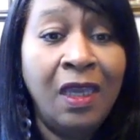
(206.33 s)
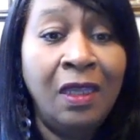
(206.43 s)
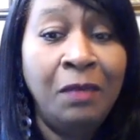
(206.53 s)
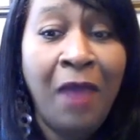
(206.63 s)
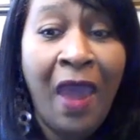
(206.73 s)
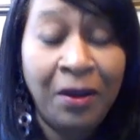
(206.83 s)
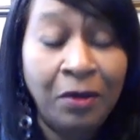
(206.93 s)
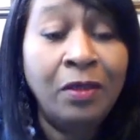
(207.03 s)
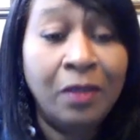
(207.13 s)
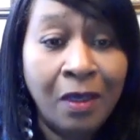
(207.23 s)
It
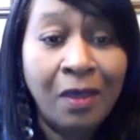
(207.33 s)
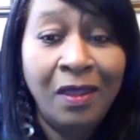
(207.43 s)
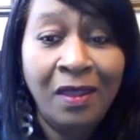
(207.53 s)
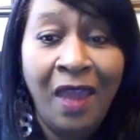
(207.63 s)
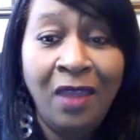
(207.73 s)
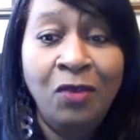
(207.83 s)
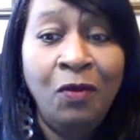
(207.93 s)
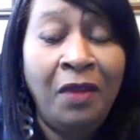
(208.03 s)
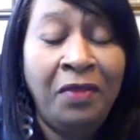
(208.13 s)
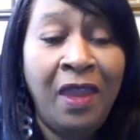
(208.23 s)
matters that
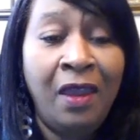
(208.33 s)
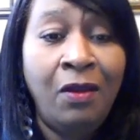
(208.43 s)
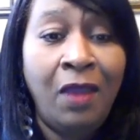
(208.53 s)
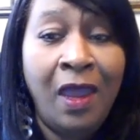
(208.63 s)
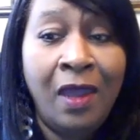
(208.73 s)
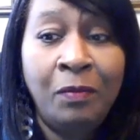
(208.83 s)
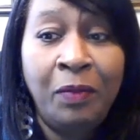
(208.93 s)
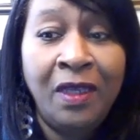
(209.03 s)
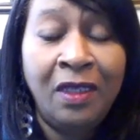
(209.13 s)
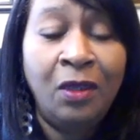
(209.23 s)
you are there, and
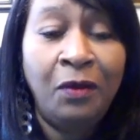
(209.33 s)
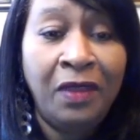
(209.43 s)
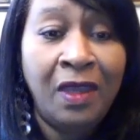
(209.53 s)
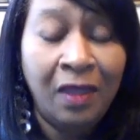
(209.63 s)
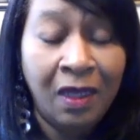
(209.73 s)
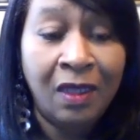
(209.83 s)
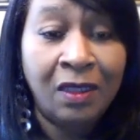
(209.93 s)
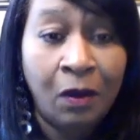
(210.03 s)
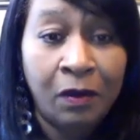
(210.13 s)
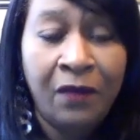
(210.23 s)
please don't think that
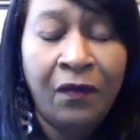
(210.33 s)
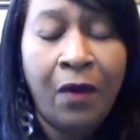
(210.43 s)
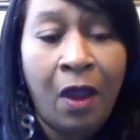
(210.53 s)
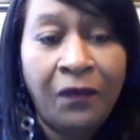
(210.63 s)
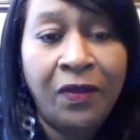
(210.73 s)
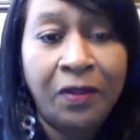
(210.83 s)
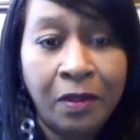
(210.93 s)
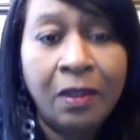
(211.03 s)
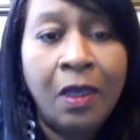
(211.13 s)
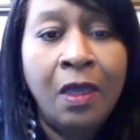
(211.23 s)
it's only for
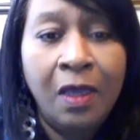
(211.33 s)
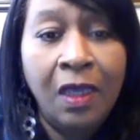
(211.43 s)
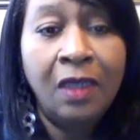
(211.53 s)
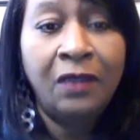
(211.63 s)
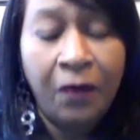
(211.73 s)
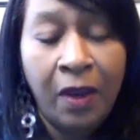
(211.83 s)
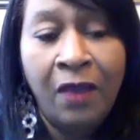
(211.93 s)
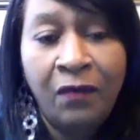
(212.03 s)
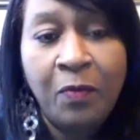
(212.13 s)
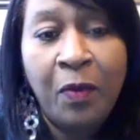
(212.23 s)
officers. It's for
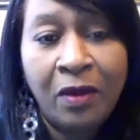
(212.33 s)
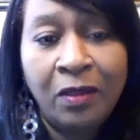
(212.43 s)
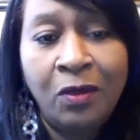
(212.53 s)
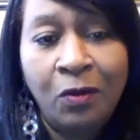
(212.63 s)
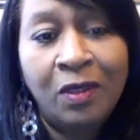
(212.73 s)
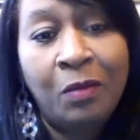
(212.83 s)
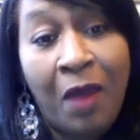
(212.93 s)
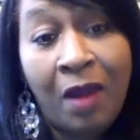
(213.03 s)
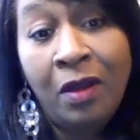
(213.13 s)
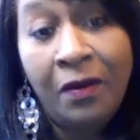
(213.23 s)
every person who is a
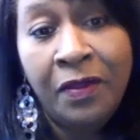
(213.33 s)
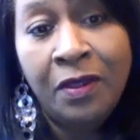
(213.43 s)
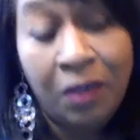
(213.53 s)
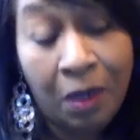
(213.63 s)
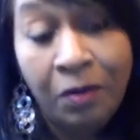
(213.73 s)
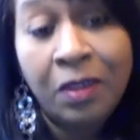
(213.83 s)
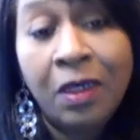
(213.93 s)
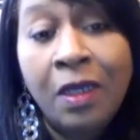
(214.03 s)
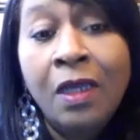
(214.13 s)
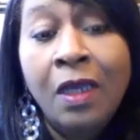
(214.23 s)
part of the church.